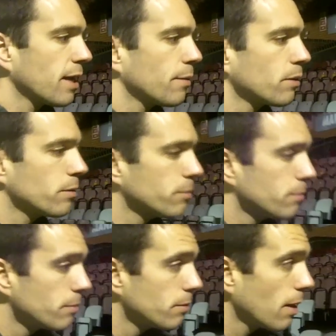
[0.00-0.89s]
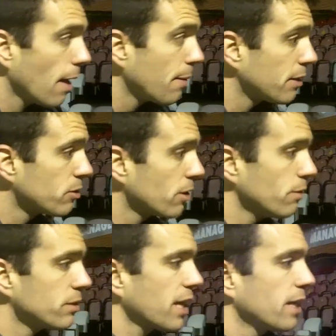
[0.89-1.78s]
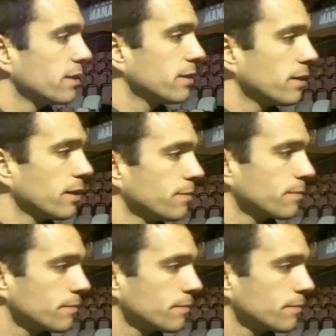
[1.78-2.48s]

How do you think Lewis Taylor did today?